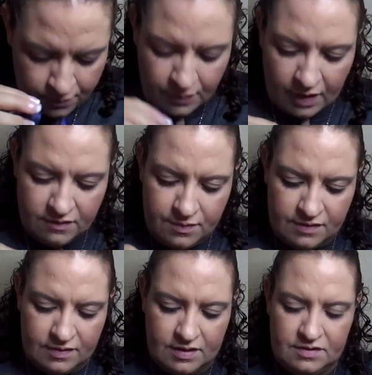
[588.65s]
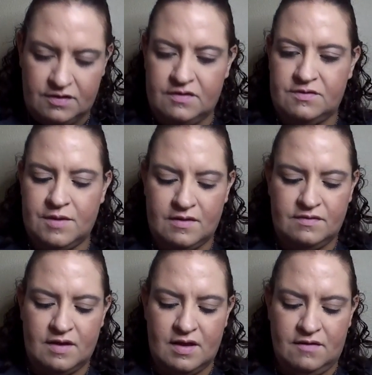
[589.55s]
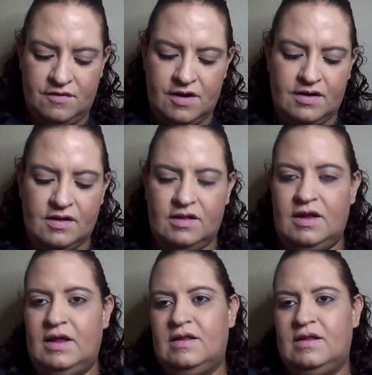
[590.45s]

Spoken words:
It smells good too. It smells very clean,